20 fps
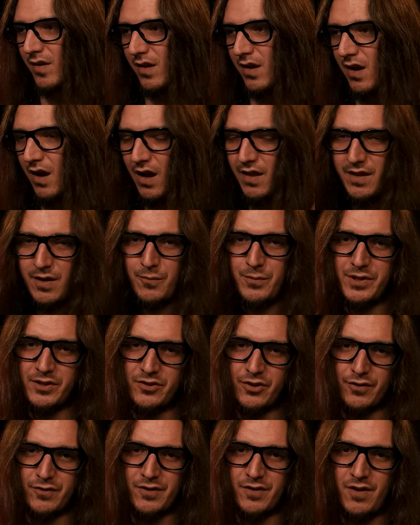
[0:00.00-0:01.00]
And then we
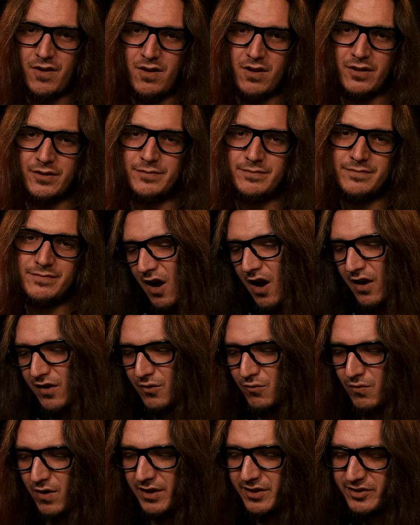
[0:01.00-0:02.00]
turn it on. I
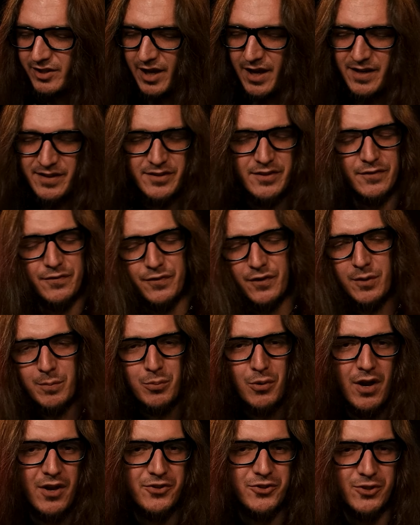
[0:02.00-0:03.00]
don't run tanks at full
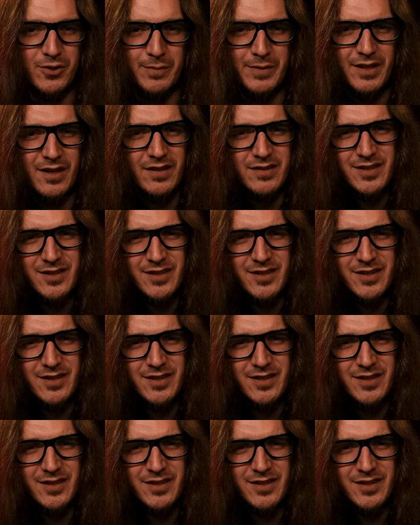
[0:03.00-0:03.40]
pressure because